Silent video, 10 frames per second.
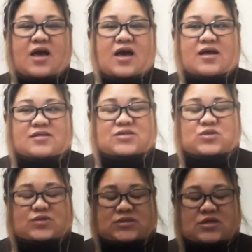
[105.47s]
and so
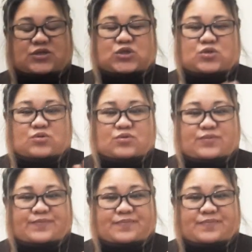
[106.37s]
it's not too